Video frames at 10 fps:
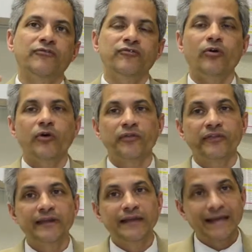For
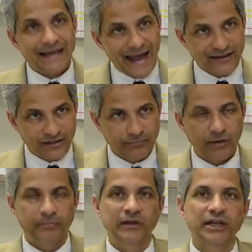the latter
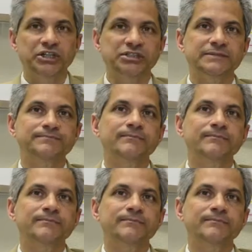population,